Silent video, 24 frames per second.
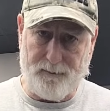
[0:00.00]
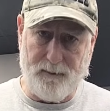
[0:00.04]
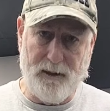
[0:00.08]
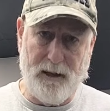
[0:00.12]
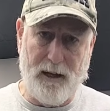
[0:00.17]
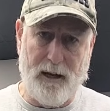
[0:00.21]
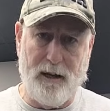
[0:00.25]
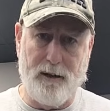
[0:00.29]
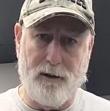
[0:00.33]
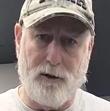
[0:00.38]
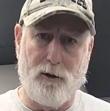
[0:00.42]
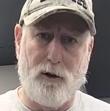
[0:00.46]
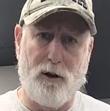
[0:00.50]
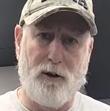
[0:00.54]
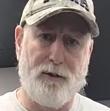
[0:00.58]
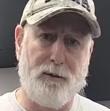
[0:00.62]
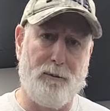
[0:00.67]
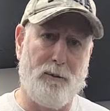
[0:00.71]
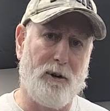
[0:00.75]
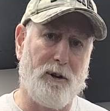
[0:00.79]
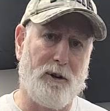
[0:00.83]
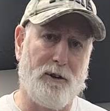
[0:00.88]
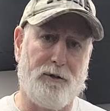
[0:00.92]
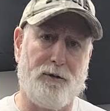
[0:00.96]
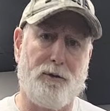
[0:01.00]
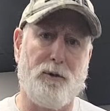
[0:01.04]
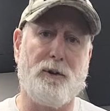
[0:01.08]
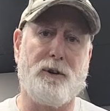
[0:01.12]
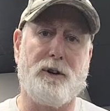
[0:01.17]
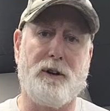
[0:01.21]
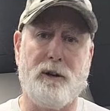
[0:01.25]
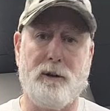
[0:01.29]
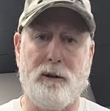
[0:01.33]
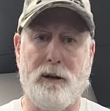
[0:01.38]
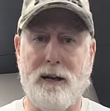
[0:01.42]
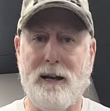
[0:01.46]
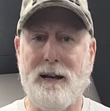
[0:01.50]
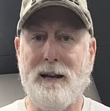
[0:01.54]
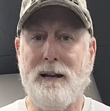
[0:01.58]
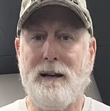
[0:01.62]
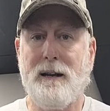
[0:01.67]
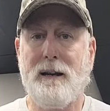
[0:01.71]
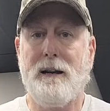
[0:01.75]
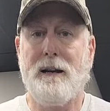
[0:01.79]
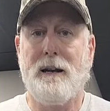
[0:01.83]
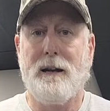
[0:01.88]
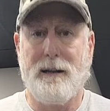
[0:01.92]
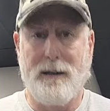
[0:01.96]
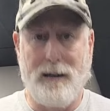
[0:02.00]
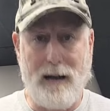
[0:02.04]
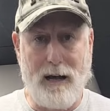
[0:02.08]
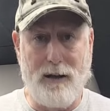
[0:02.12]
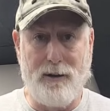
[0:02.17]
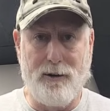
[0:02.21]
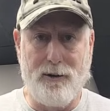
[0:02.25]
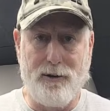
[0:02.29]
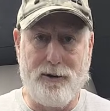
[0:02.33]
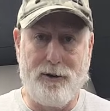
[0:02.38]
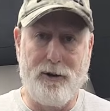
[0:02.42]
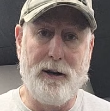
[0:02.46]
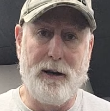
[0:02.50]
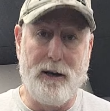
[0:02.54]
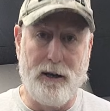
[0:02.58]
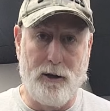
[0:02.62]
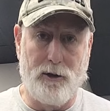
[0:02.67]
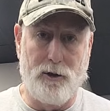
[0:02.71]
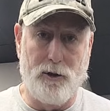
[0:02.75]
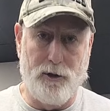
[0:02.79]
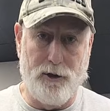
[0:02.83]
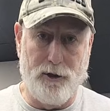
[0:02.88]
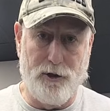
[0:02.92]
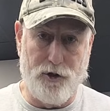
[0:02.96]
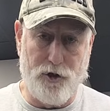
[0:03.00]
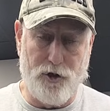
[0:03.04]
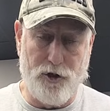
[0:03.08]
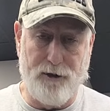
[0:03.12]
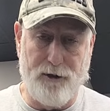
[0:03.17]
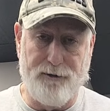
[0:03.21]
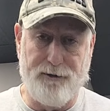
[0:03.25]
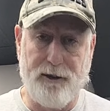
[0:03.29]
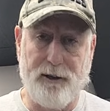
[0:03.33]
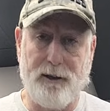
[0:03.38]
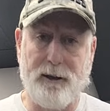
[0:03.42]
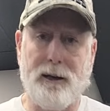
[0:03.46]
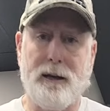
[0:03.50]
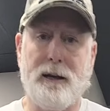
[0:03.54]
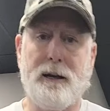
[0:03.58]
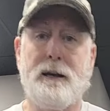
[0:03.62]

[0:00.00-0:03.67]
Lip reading: And coffee mug is $14, including shipping.